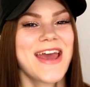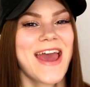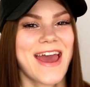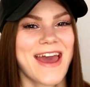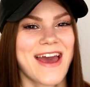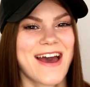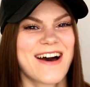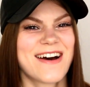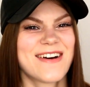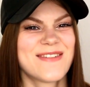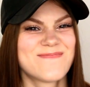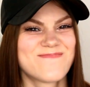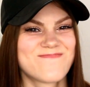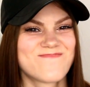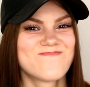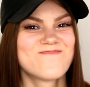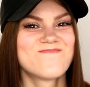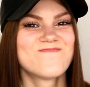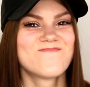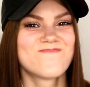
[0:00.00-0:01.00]
yeah.
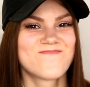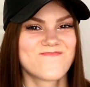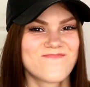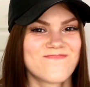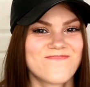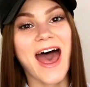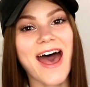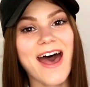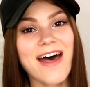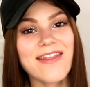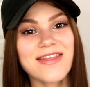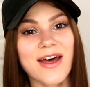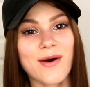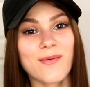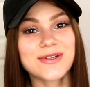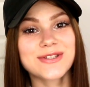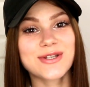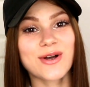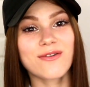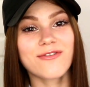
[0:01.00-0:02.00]
And
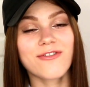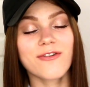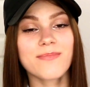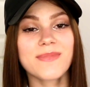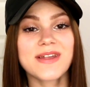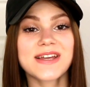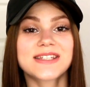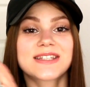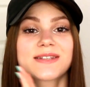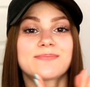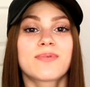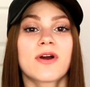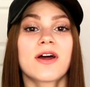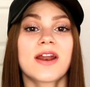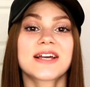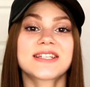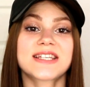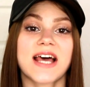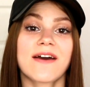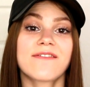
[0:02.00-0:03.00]
that was all from this
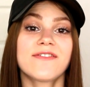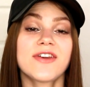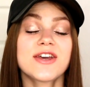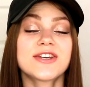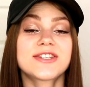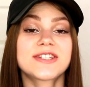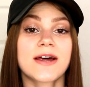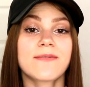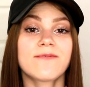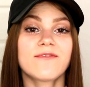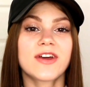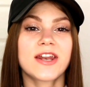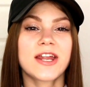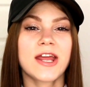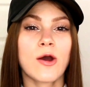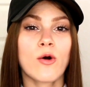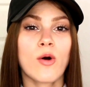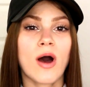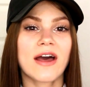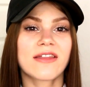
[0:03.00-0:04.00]
products I've used up
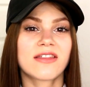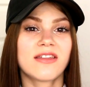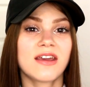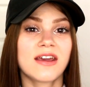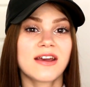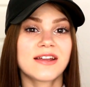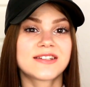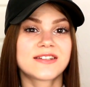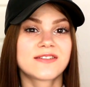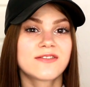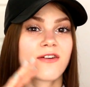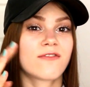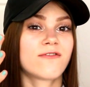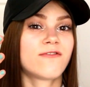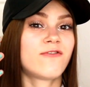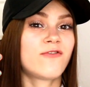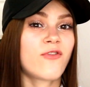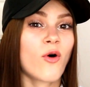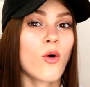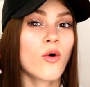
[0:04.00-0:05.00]
video. I think it's
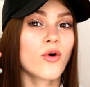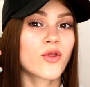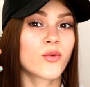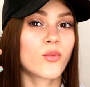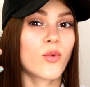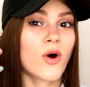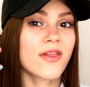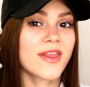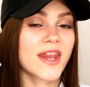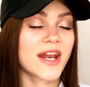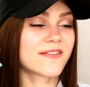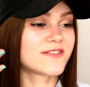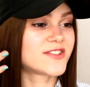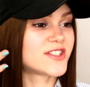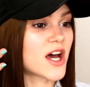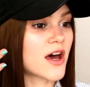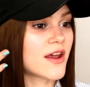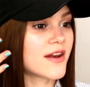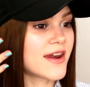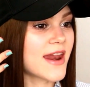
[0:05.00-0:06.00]
the fourth one that I've
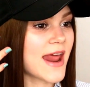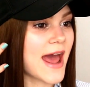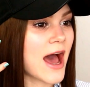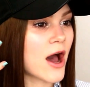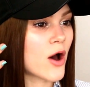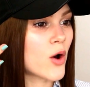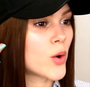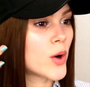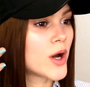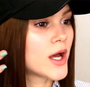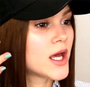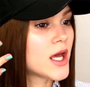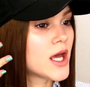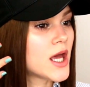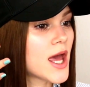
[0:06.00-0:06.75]
done now.